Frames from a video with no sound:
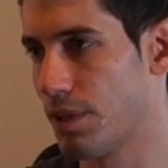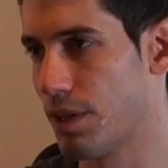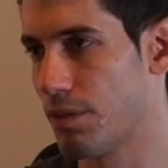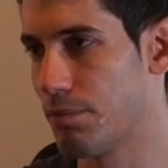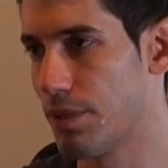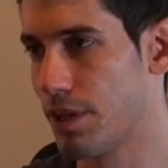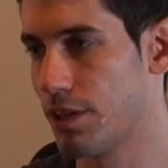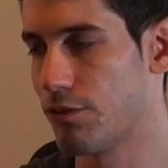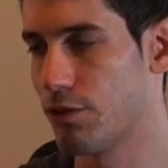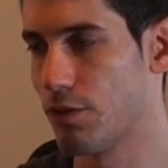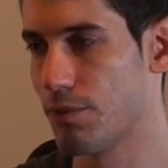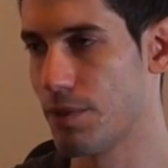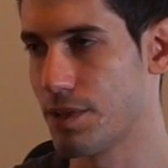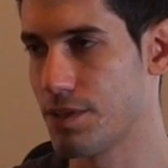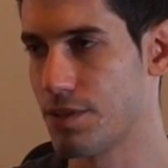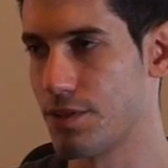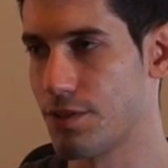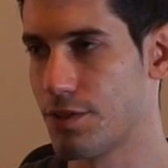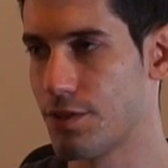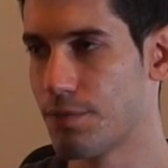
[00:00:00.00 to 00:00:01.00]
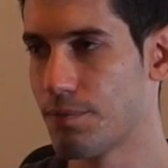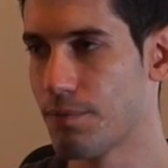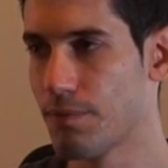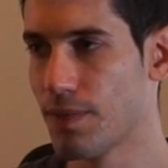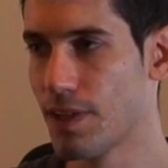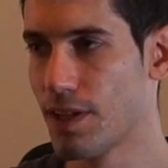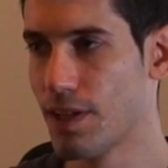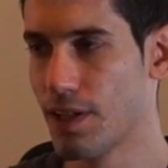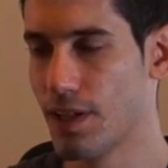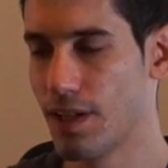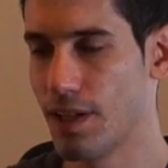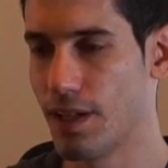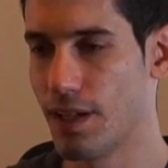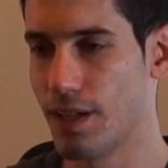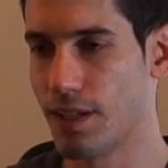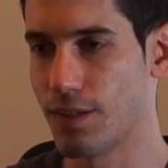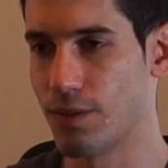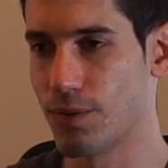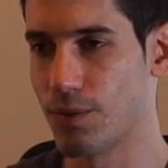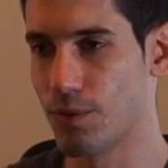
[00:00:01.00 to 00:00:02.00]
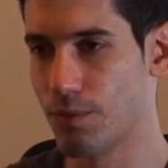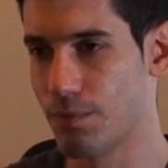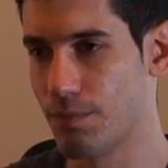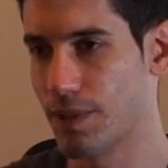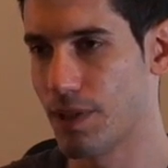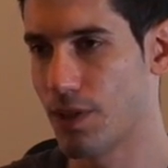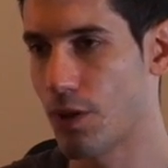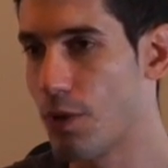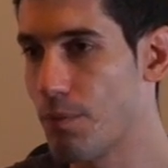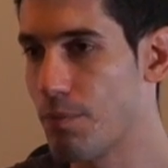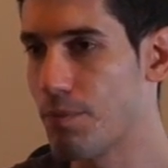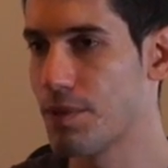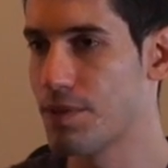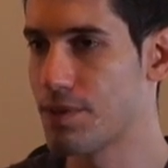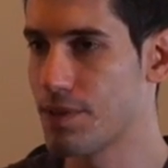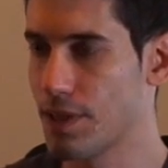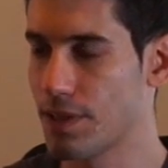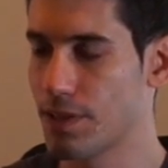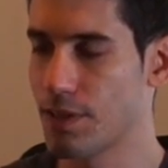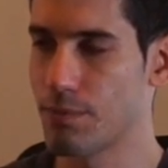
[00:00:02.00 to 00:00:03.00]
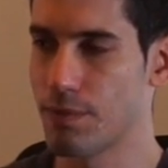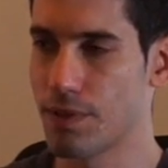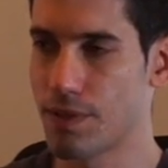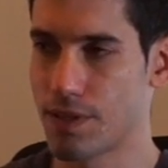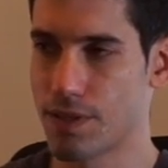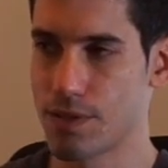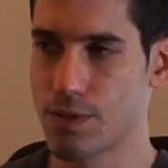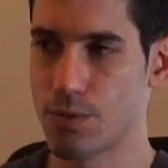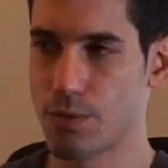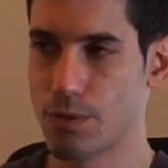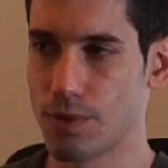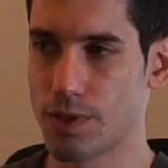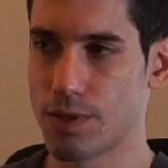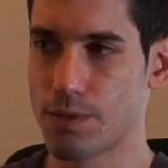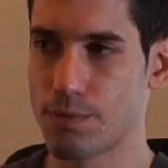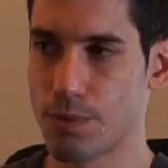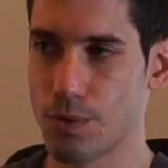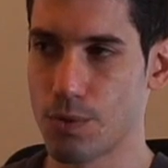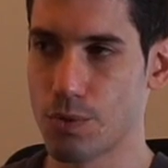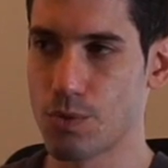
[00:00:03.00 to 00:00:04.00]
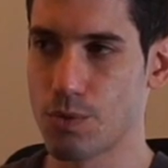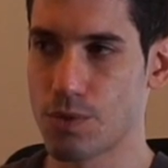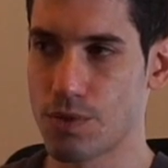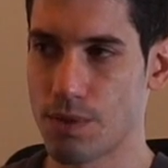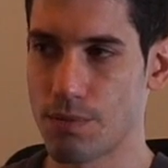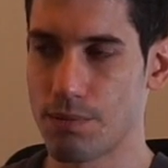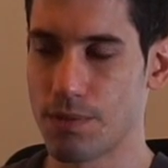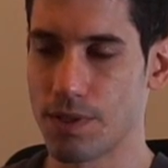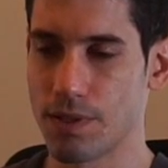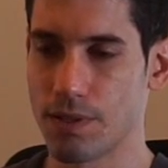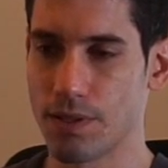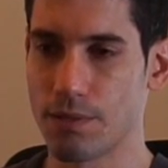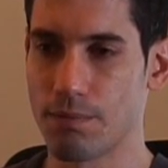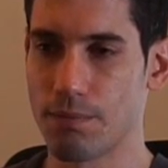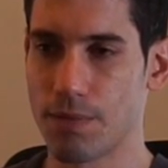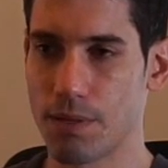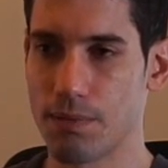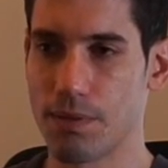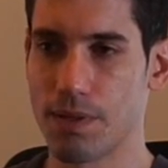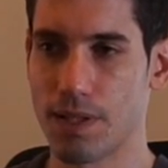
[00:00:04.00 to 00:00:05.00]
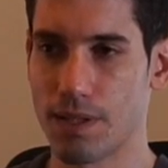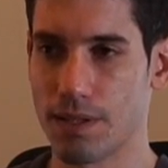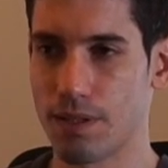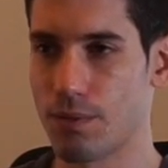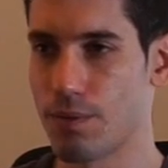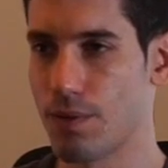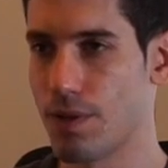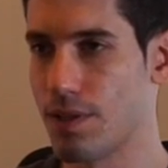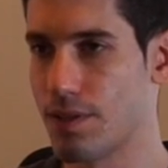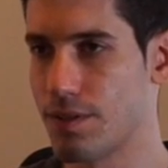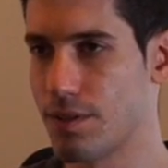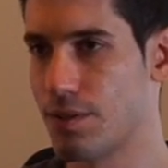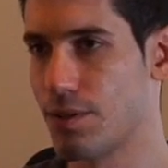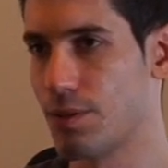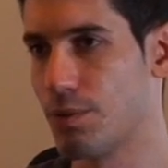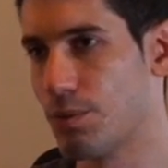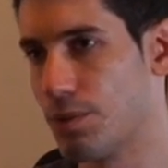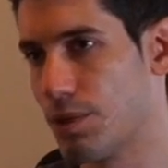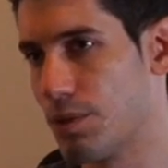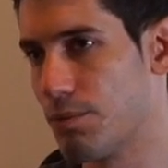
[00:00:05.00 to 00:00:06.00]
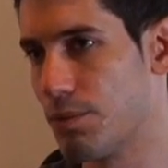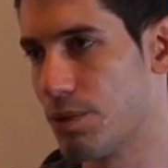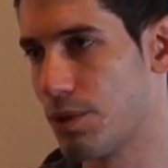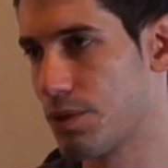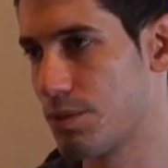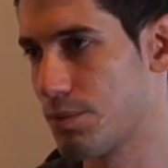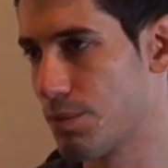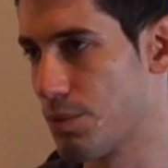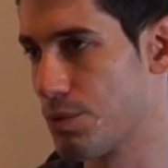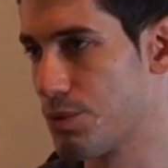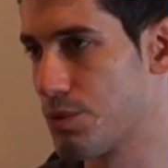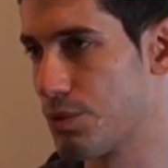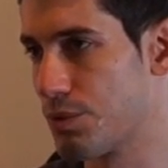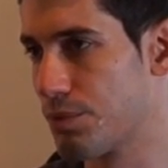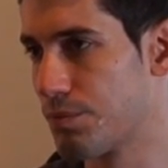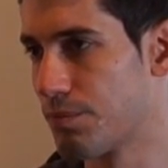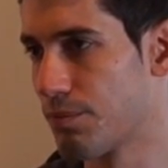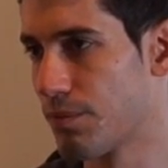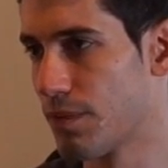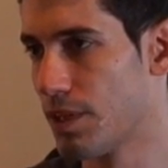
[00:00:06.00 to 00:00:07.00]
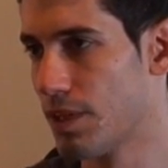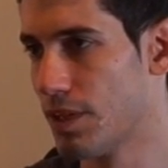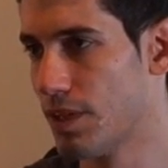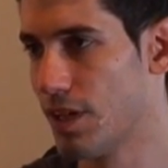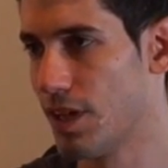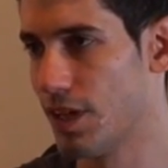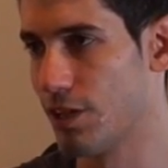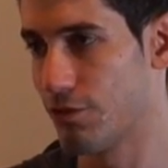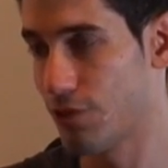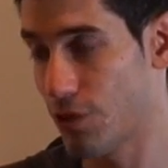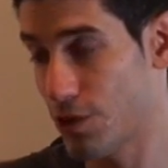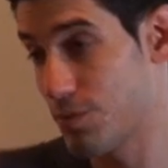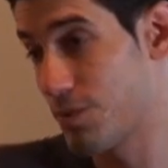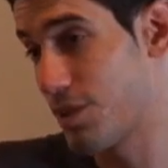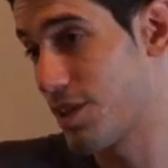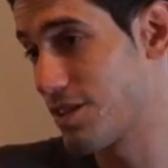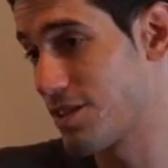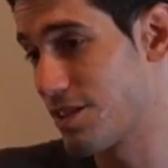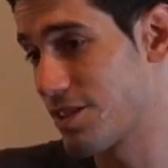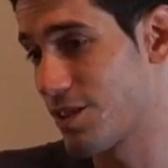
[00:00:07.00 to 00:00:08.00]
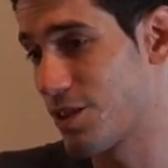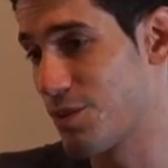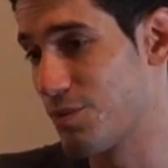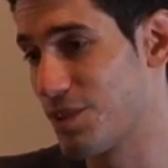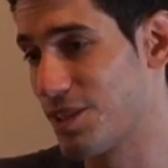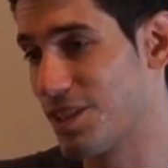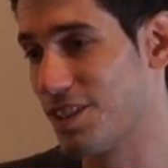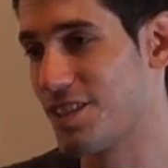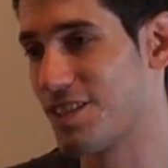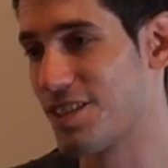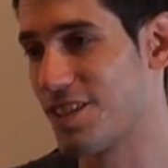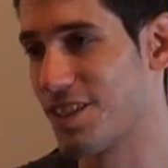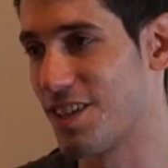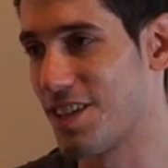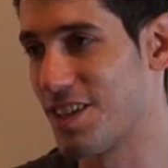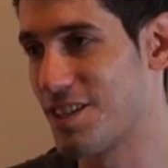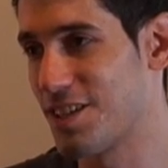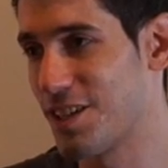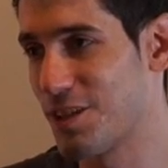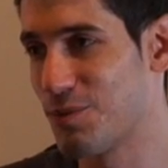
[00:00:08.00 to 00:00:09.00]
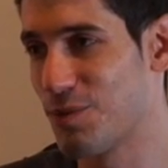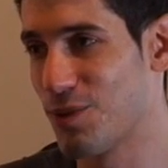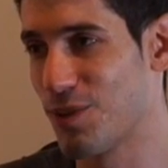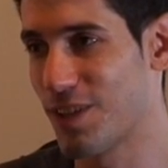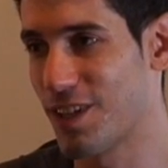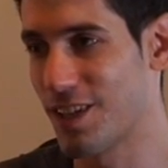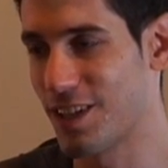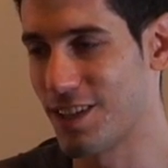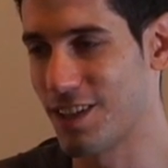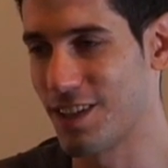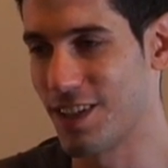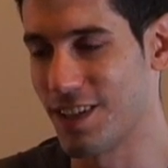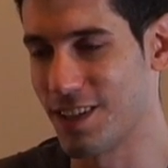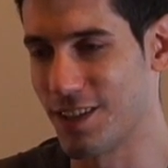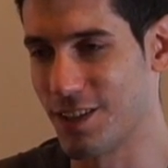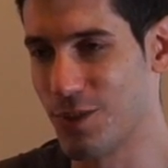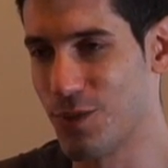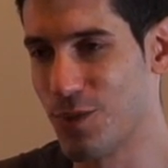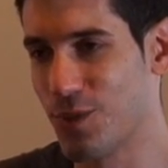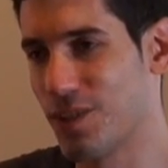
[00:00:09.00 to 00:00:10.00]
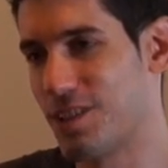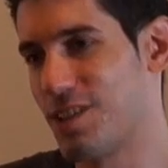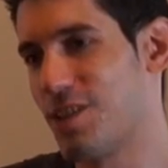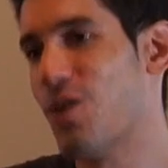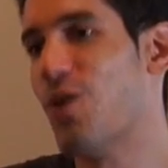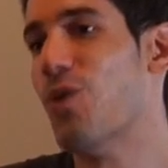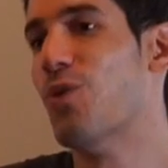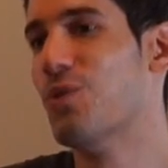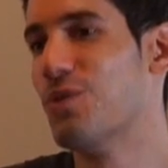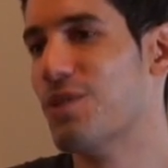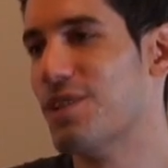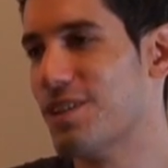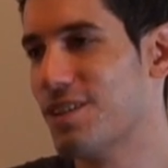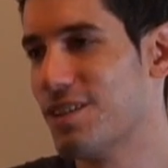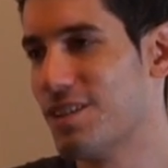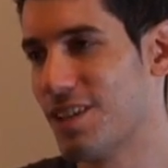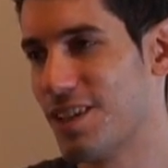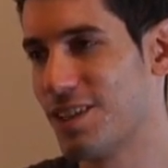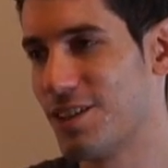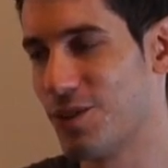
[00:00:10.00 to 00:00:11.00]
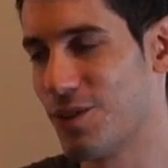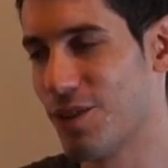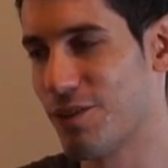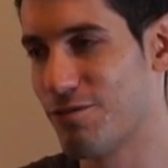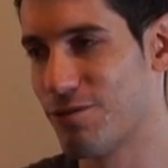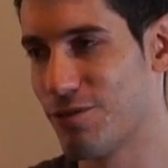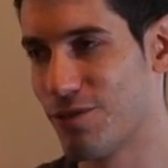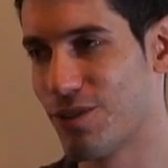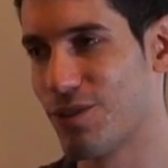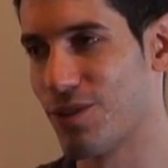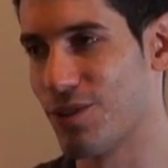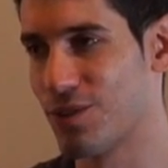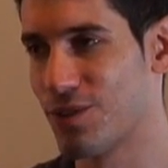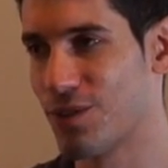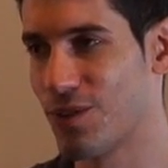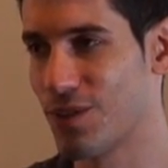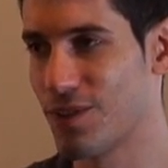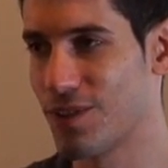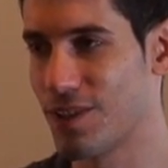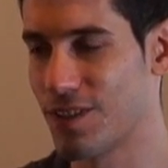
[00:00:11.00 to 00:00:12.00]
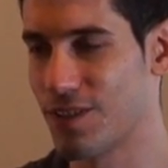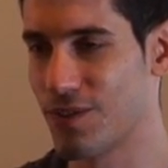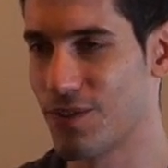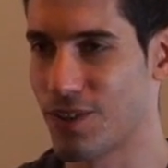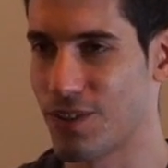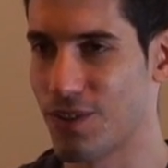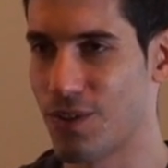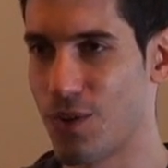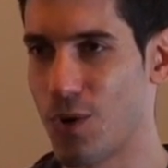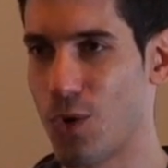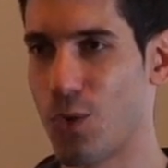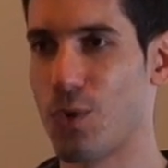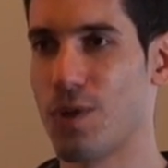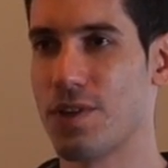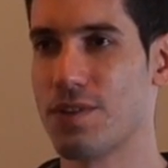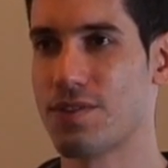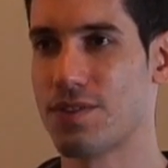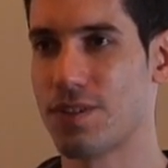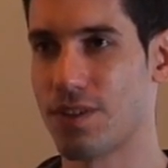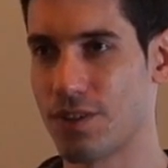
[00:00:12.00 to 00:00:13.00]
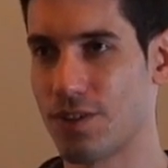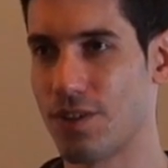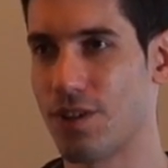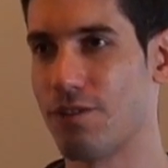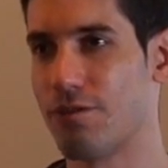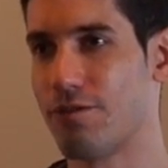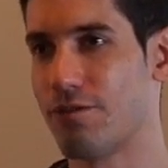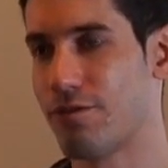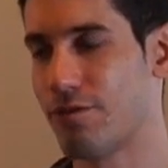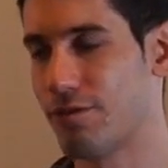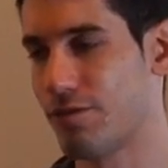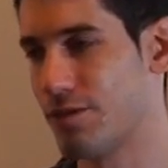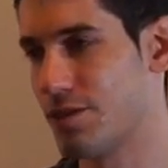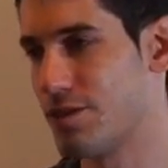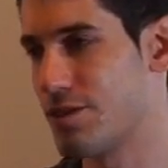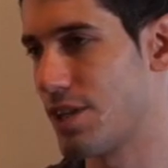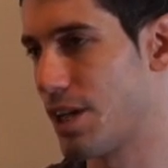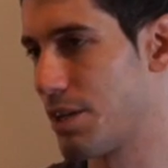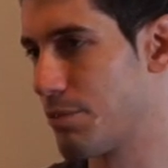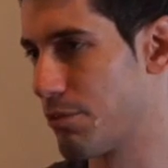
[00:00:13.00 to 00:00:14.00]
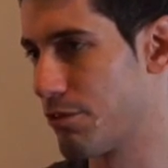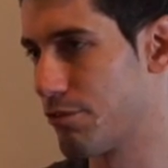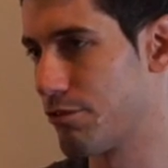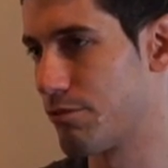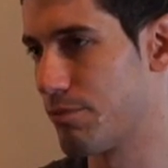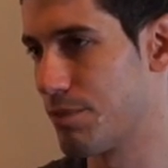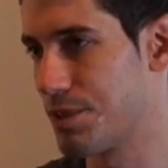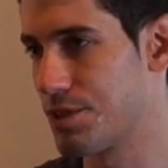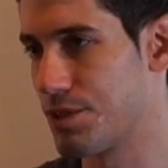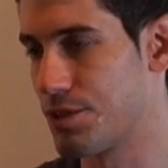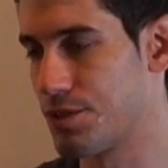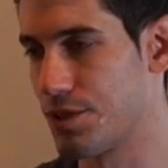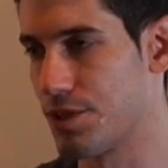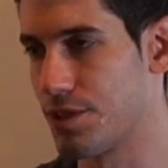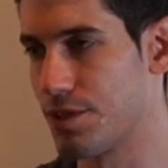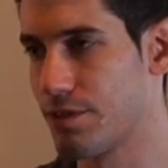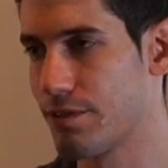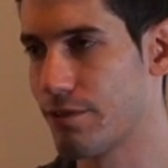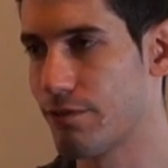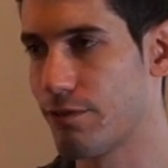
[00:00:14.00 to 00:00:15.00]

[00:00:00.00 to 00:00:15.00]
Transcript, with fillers: a paid for message. Yeah. And you'll be compensated because you were exposed to something that maybe otherwise you wouldn't be exposed to. And of course, because it's a completely decentralized network and, and you are the owner, right, you have full control and you can always turn off this type of messages